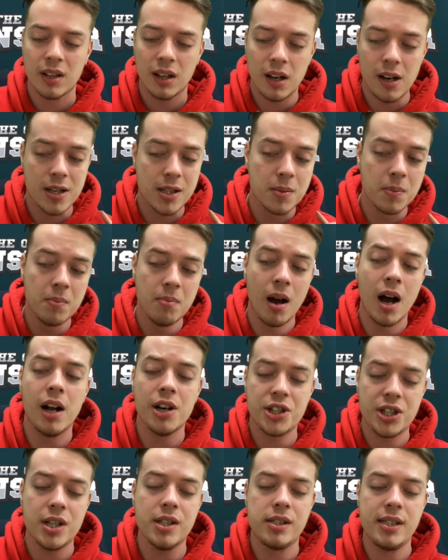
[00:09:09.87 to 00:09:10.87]
as
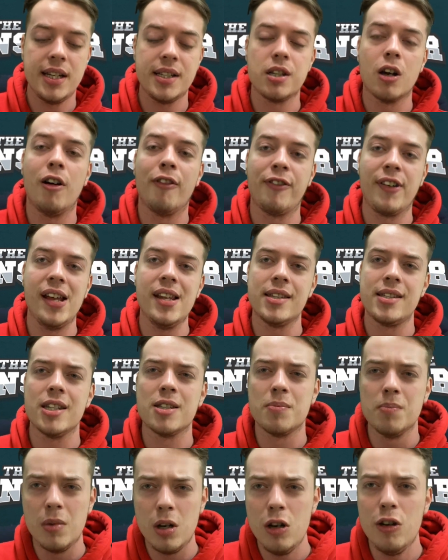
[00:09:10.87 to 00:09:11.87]
much as this offense has
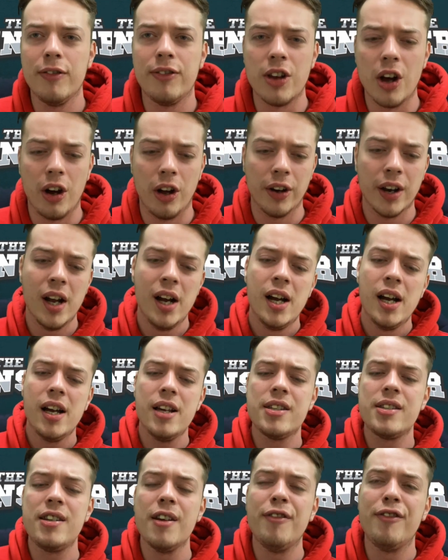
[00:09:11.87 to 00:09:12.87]
moved on,
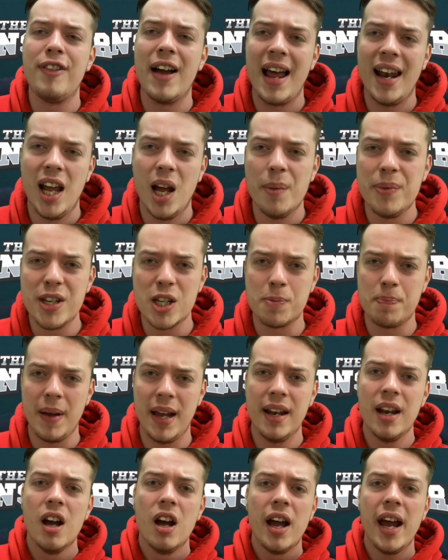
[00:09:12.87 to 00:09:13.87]
has developed, has
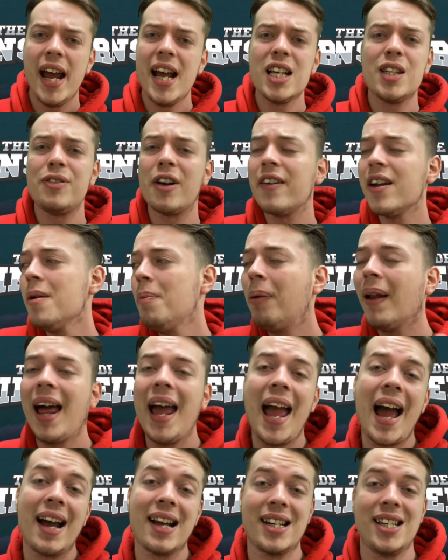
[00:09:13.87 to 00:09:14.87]
been, it's very play
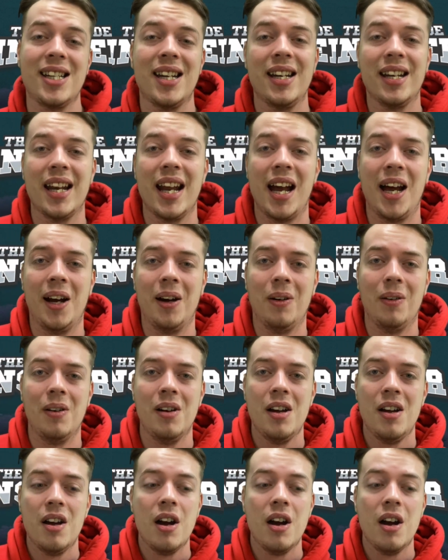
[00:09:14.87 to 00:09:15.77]
action now.